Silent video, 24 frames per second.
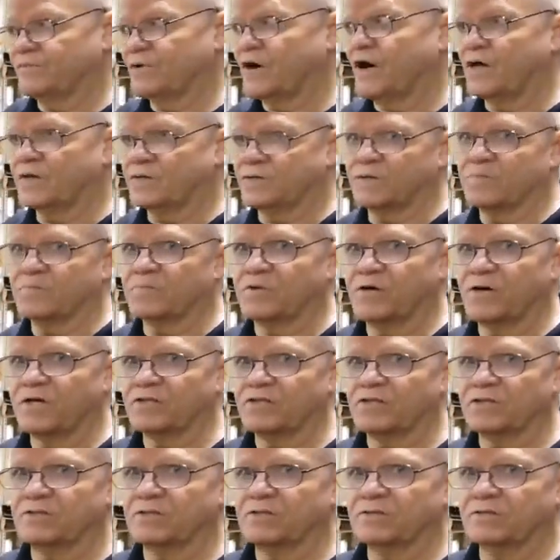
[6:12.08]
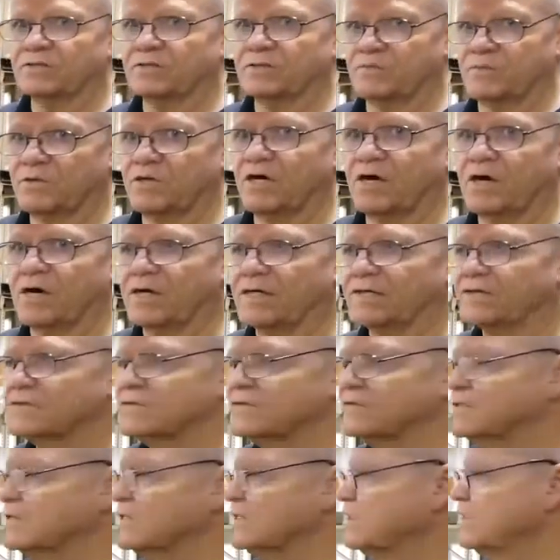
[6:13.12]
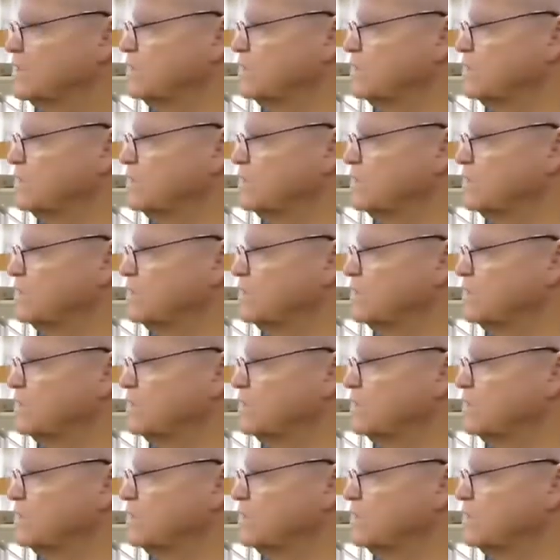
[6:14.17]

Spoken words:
false impression, to be honest,